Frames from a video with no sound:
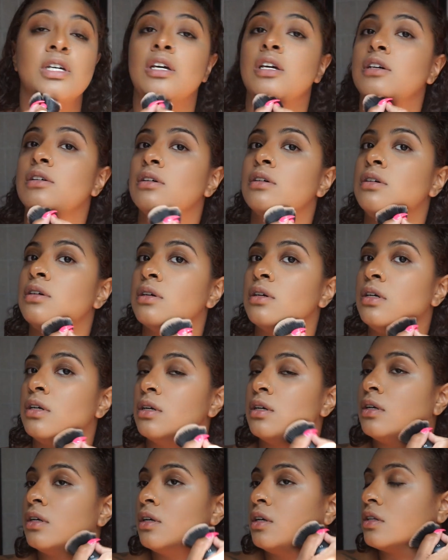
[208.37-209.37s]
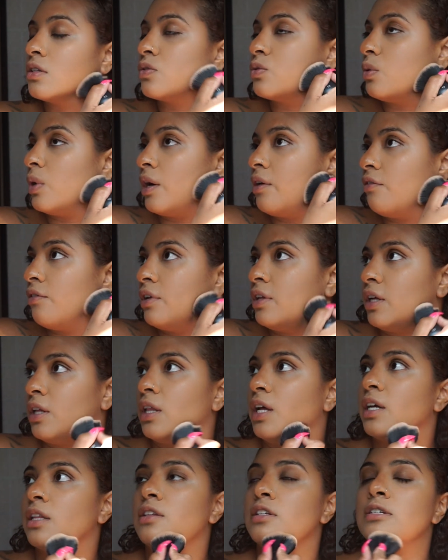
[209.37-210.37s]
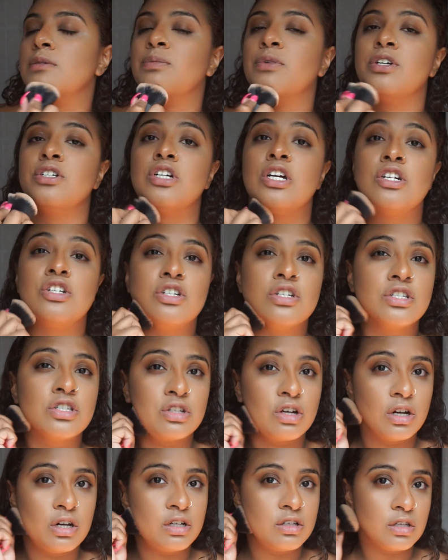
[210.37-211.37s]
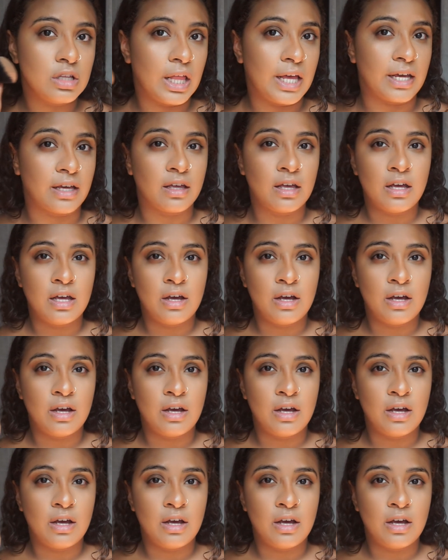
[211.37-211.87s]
That's why I really like this brush. I just started like